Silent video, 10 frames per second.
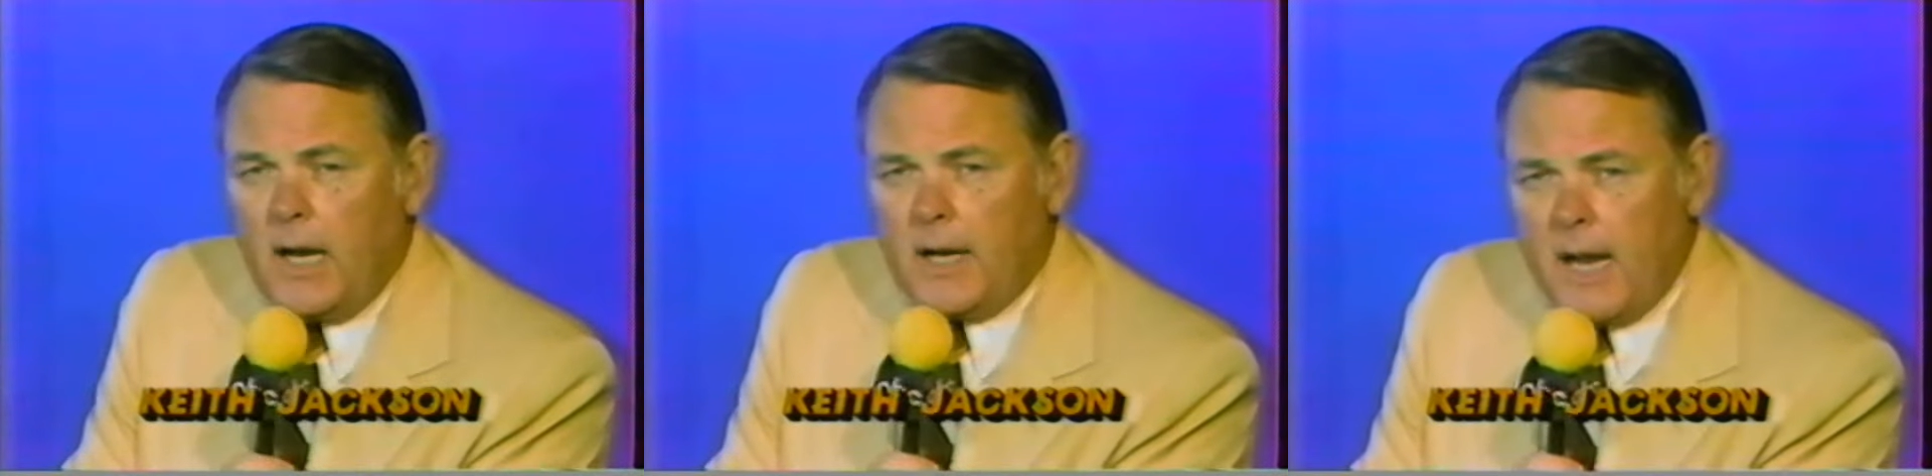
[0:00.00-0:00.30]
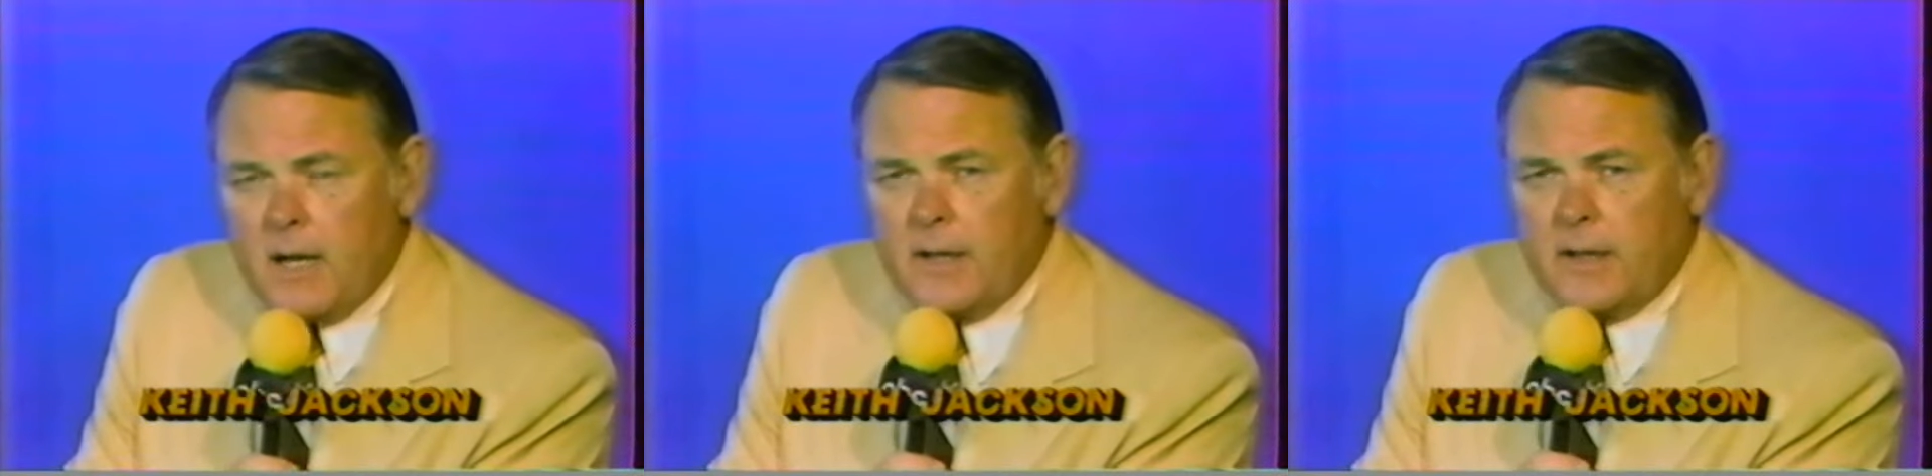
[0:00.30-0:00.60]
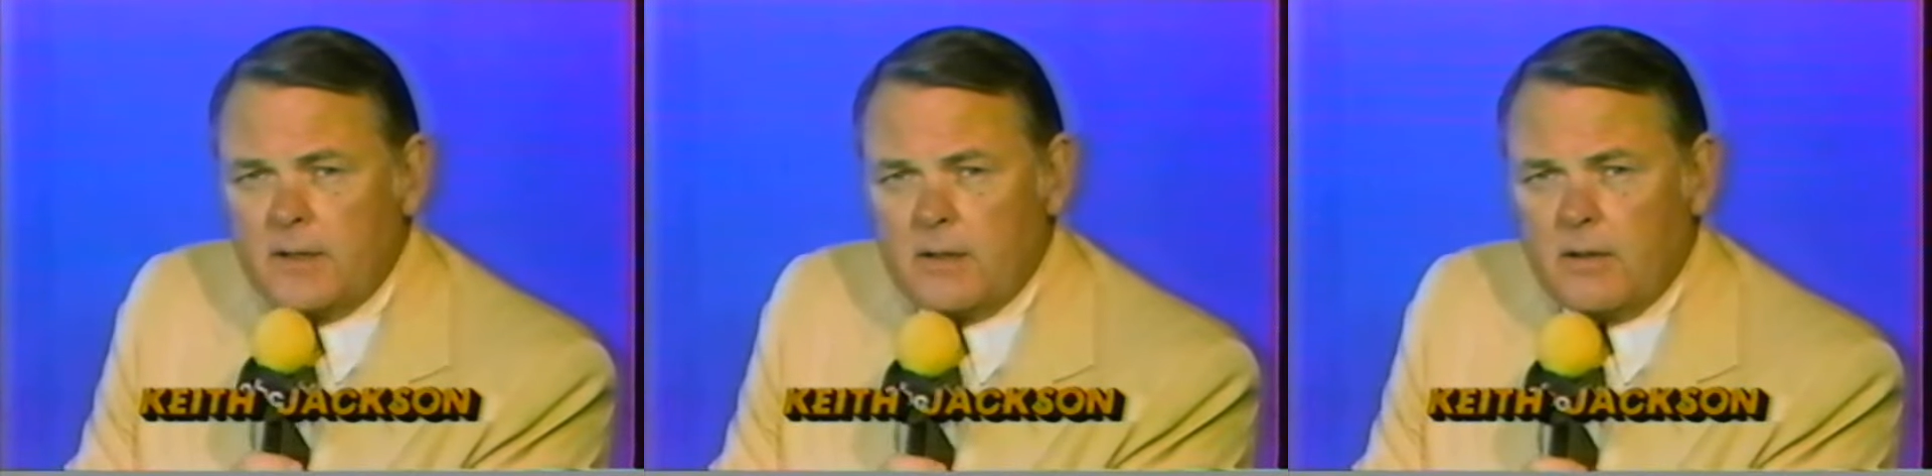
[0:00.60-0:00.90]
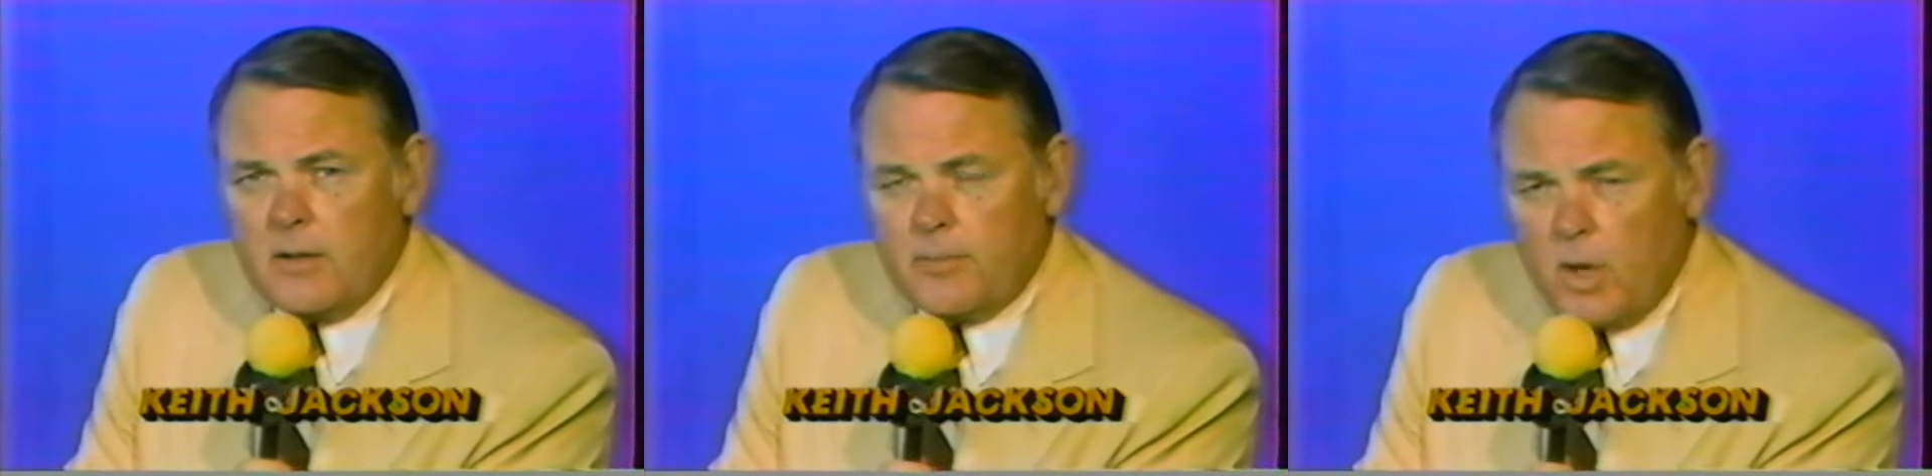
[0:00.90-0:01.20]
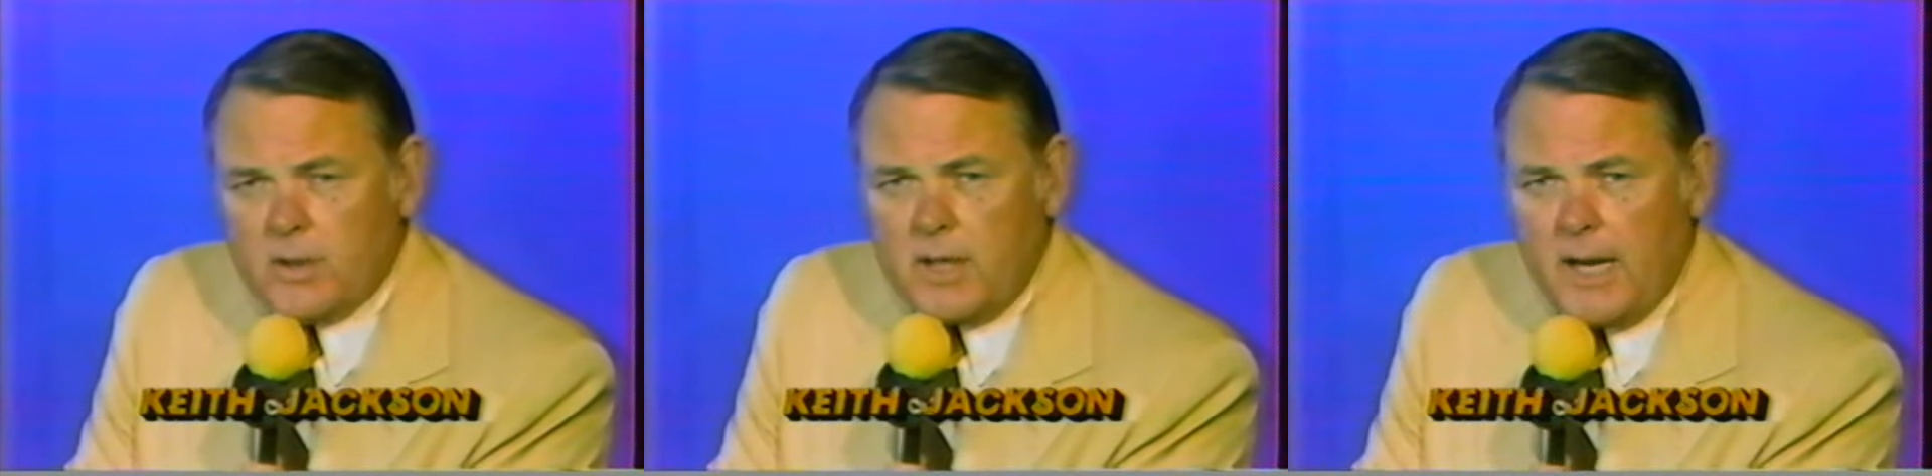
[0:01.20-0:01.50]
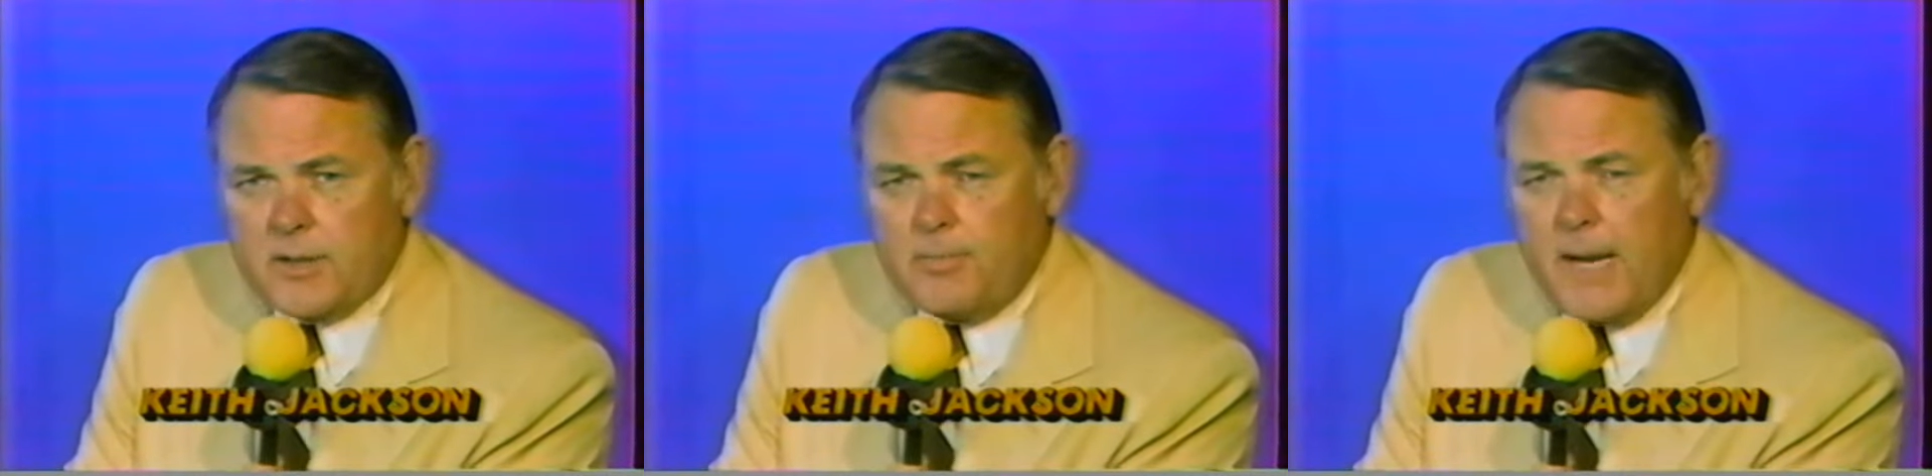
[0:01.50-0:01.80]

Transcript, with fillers: And handling the broadcast